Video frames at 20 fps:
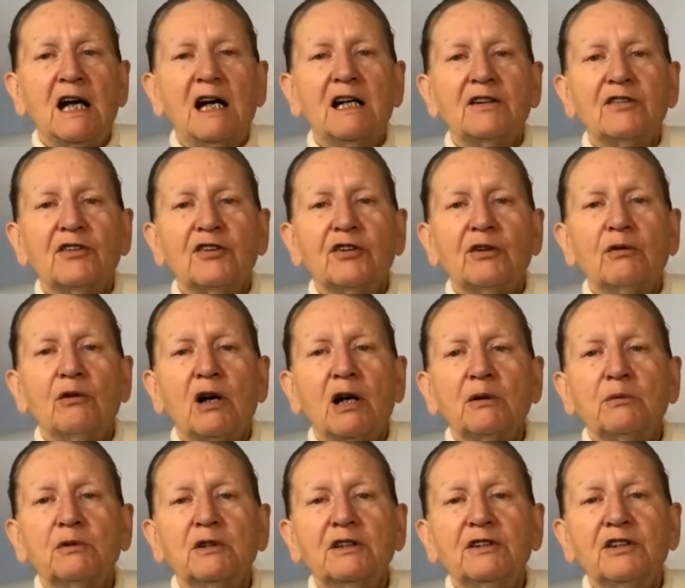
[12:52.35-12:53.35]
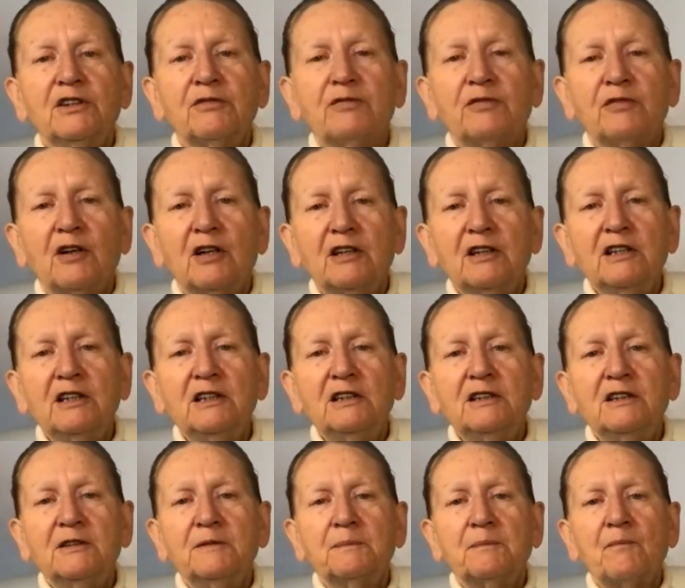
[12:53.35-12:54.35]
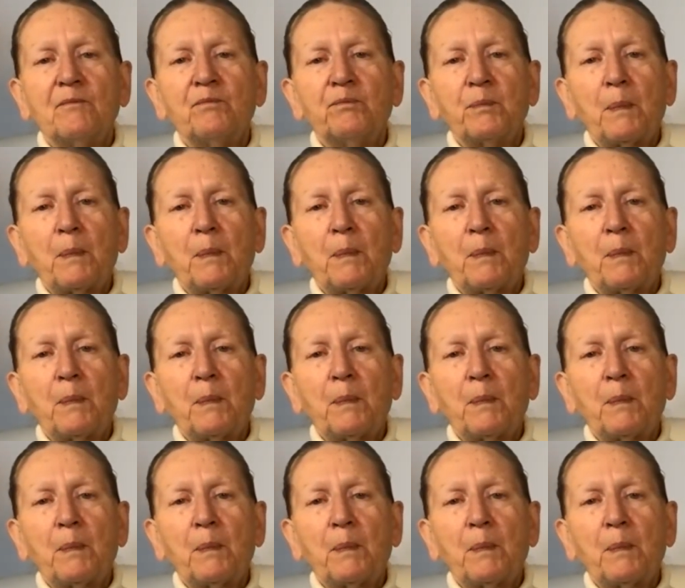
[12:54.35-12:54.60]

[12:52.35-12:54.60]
And so I will define